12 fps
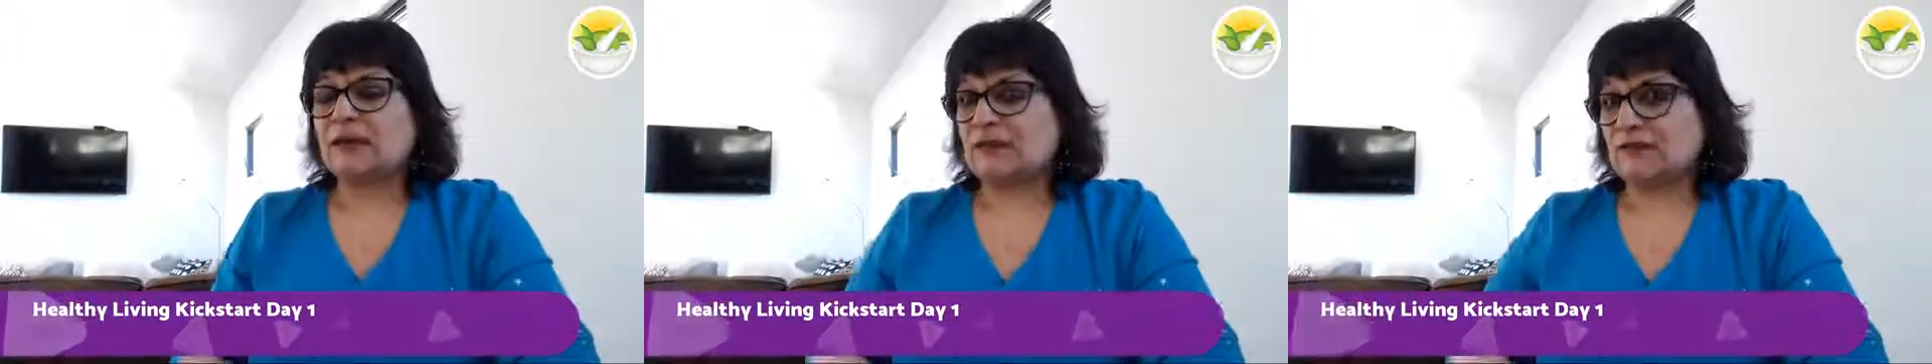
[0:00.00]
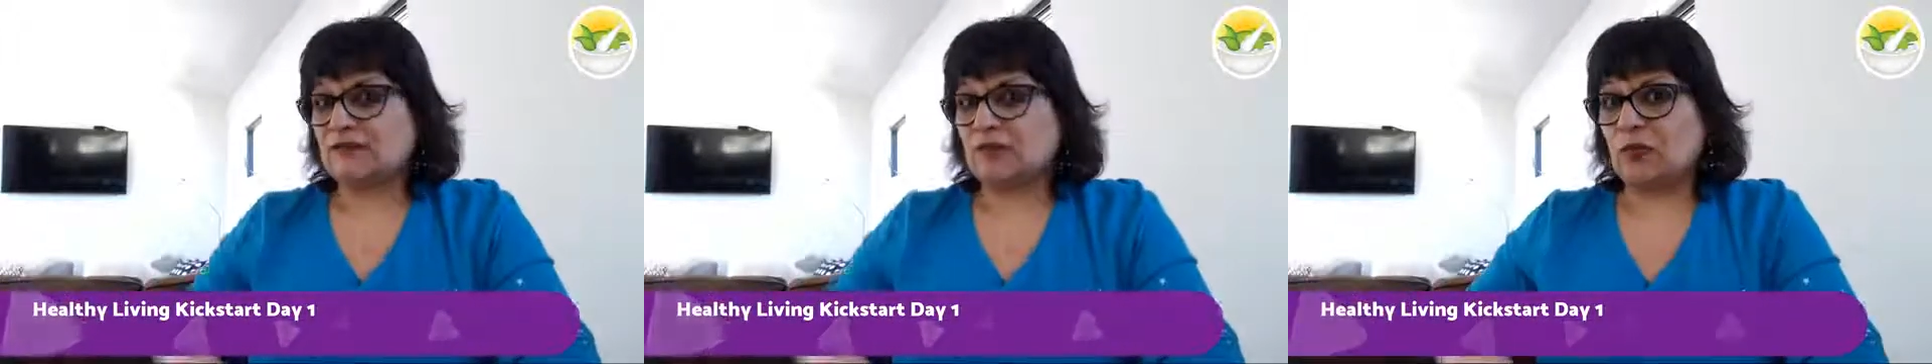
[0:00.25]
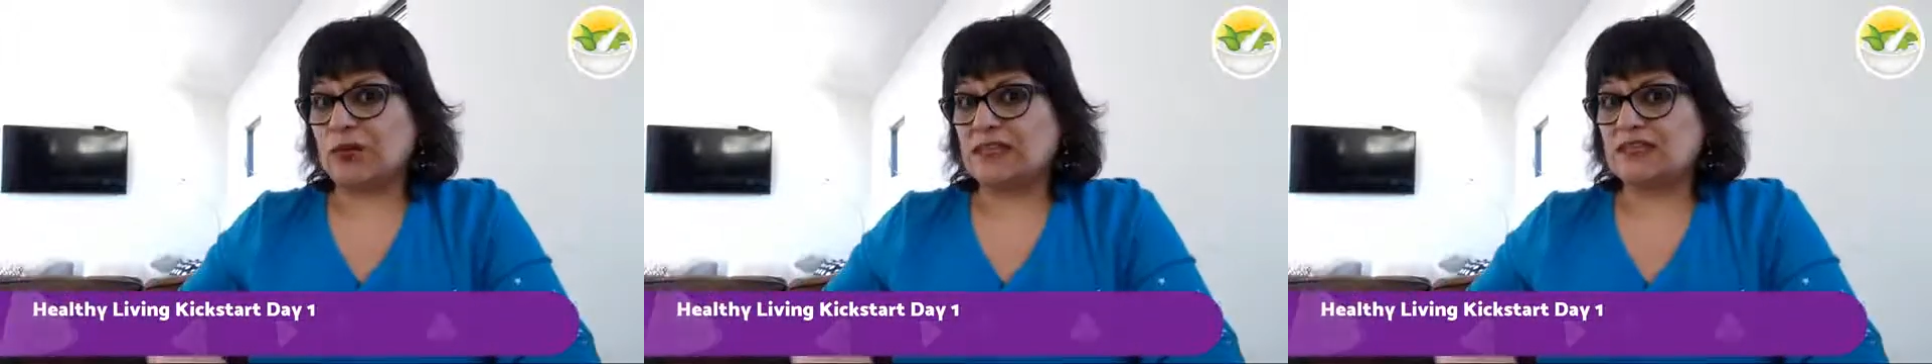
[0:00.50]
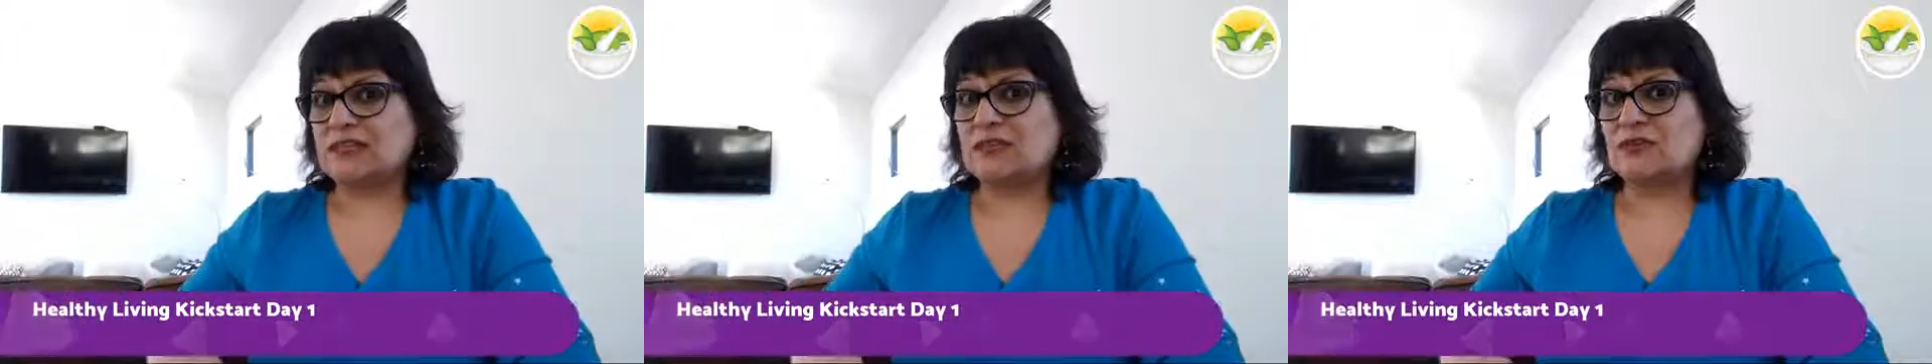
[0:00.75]
different
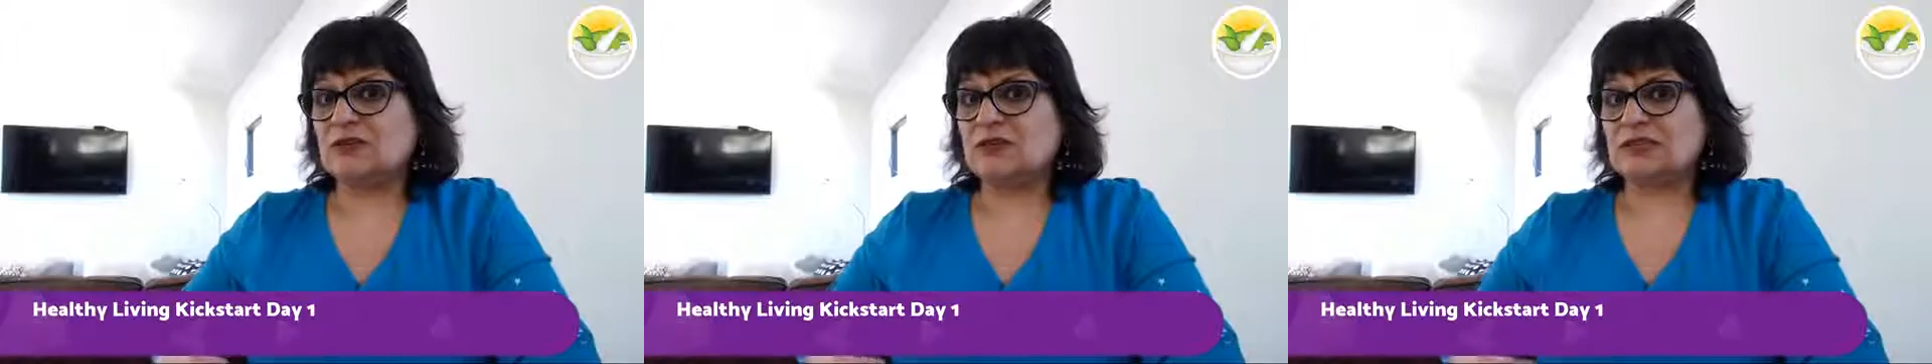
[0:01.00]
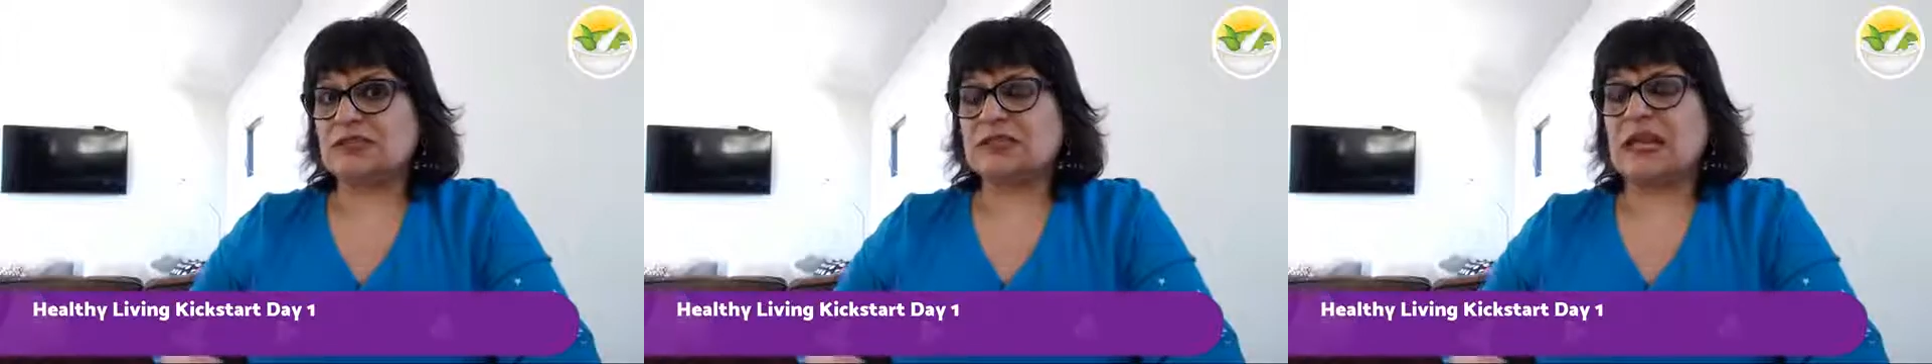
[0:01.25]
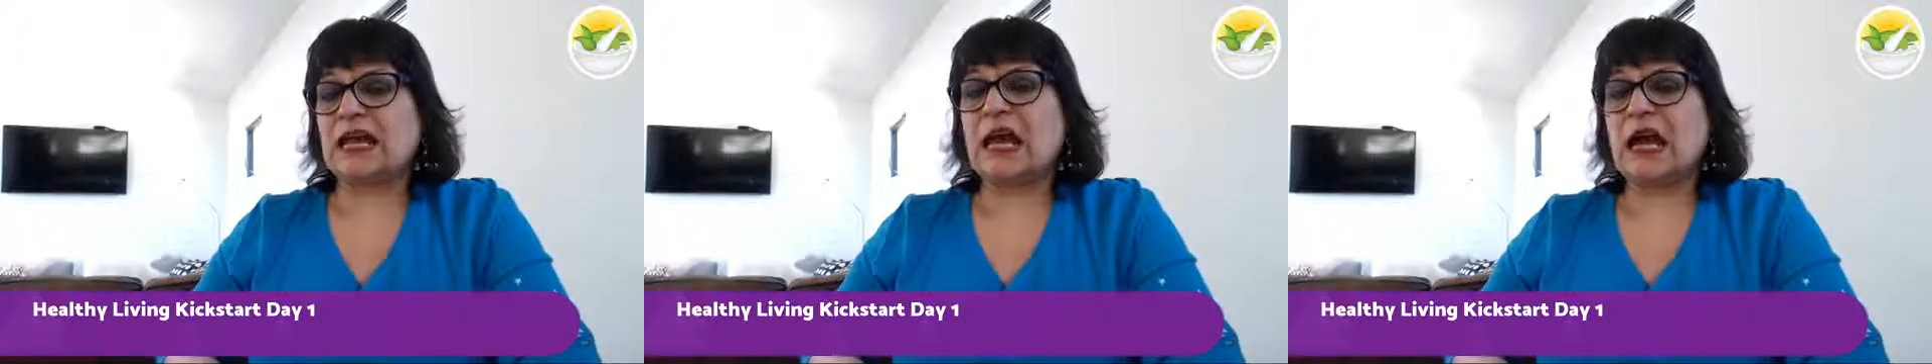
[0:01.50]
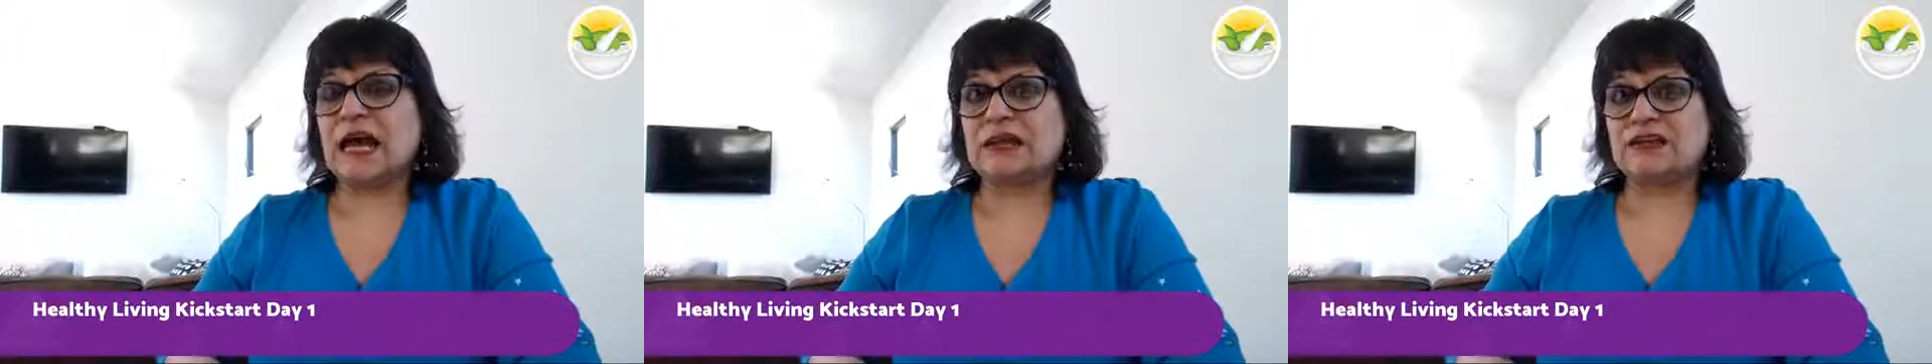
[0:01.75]
ways that you can stay
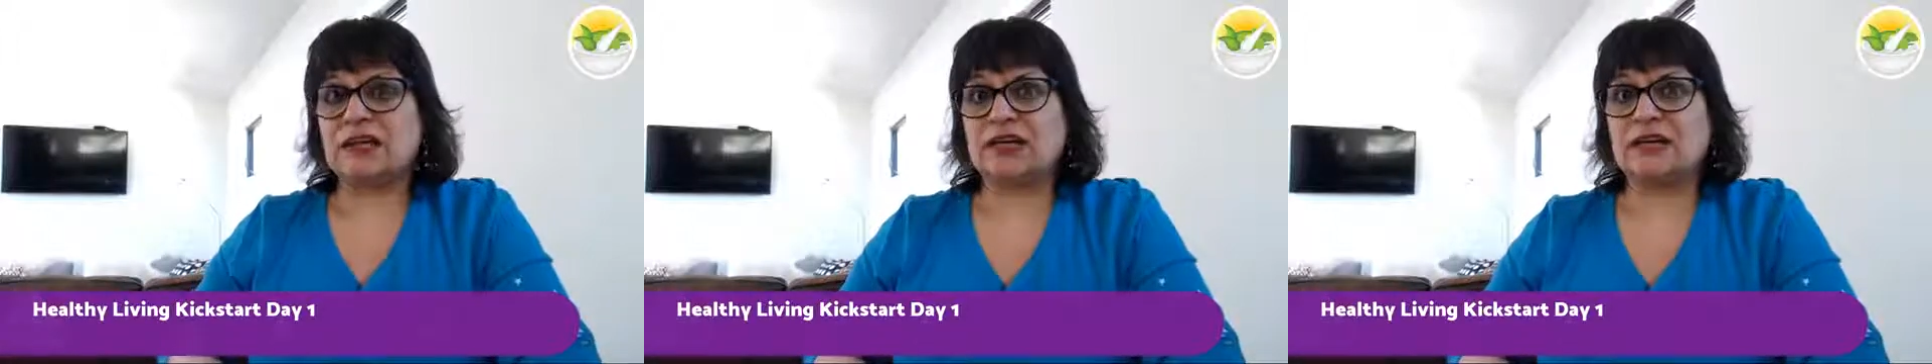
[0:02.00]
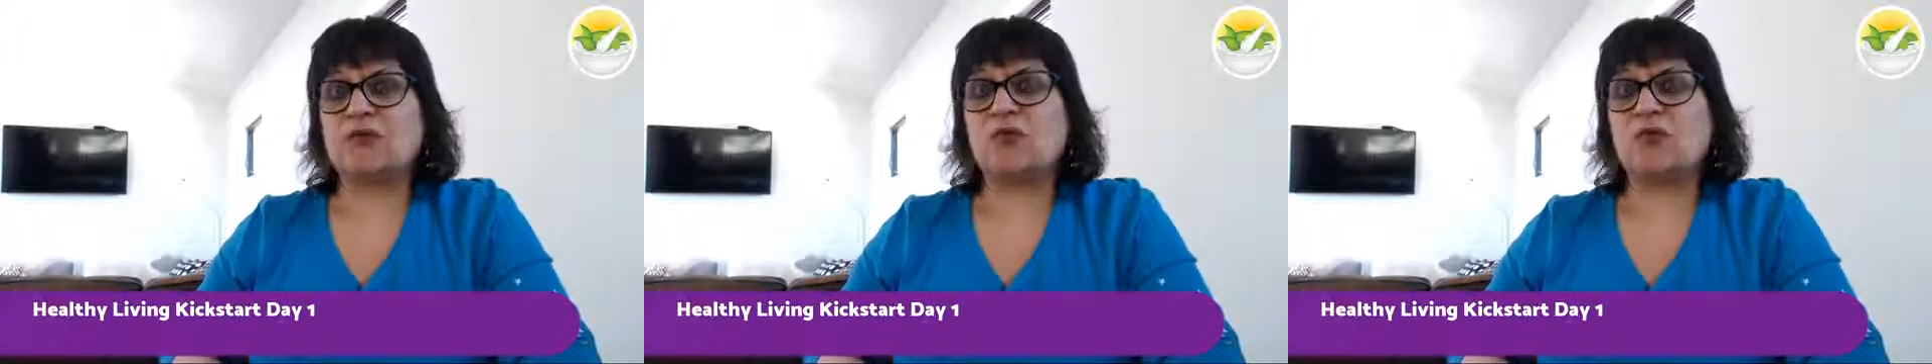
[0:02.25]
hydrated